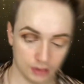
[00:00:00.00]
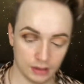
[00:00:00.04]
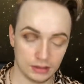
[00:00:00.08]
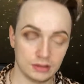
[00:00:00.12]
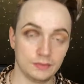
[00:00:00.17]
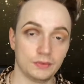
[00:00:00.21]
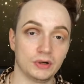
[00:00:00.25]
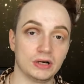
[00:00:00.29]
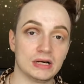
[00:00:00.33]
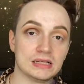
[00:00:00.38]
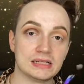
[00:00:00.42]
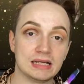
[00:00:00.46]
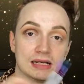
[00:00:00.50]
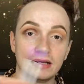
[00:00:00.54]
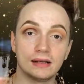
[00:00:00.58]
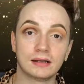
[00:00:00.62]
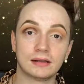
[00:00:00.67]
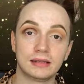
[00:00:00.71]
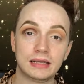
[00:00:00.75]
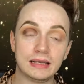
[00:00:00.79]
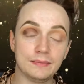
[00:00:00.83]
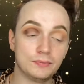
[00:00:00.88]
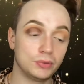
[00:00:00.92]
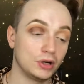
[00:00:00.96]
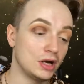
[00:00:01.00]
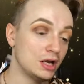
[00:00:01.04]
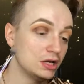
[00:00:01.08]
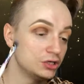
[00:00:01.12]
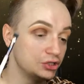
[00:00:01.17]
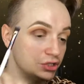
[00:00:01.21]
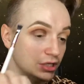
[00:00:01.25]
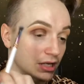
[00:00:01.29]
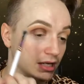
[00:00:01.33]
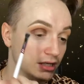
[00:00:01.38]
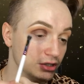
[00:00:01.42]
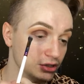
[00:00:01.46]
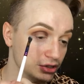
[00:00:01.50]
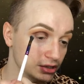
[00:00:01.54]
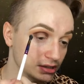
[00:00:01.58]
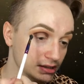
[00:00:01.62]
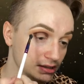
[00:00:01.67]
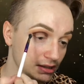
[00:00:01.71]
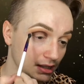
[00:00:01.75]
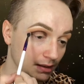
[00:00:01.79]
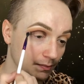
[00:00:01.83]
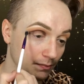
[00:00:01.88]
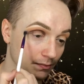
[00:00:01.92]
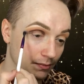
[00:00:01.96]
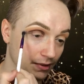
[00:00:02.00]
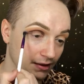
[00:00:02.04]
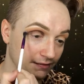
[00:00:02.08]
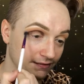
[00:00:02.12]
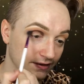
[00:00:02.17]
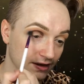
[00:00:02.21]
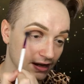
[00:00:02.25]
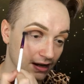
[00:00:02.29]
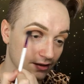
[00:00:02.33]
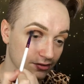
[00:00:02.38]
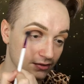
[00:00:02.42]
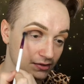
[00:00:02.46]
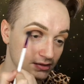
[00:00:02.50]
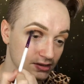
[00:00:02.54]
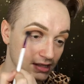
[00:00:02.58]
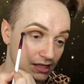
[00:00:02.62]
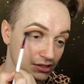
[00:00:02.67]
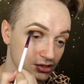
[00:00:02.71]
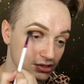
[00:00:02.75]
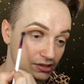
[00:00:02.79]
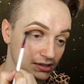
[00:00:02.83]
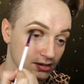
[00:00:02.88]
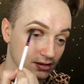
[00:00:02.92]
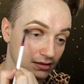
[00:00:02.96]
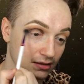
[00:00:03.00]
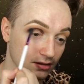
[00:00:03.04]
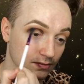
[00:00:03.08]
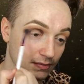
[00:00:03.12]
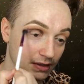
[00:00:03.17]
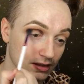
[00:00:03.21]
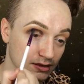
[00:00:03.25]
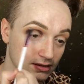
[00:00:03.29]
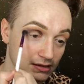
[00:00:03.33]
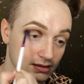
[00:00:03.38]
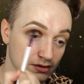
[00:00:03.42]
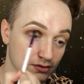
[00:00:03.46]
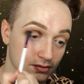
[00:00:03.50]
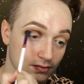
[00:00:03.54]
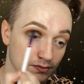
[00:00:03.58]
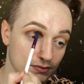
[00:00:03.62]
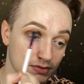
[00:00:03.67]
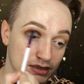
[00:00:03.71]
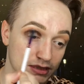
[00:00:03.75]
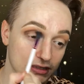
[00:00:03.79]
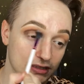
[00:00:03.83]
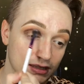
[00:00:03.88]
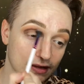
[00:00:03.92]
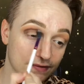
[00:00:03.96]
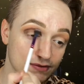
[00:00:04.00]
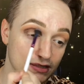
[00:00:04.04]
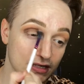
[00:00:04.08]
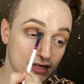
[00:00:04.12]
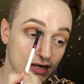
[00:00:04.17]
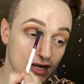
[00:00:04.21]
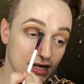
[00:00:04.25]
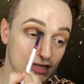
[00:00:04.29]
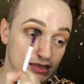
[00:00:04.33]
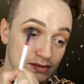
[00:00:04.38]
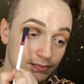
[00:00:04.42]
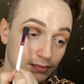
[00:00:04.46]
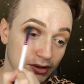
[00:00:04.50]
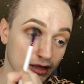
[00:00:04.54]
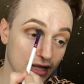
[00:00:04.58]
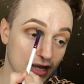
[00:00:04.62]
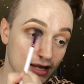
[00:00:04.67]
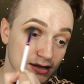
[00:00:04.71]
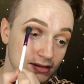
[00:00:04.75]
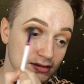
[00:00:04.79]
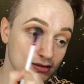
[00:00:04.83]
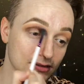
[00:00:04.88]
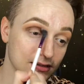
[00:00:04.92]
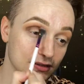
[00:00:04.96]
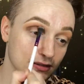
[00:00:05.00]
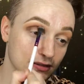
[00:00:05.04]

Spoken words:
then we're going to take a clean brush and just start buffing out those edges a little bit. So it gives a nice blend.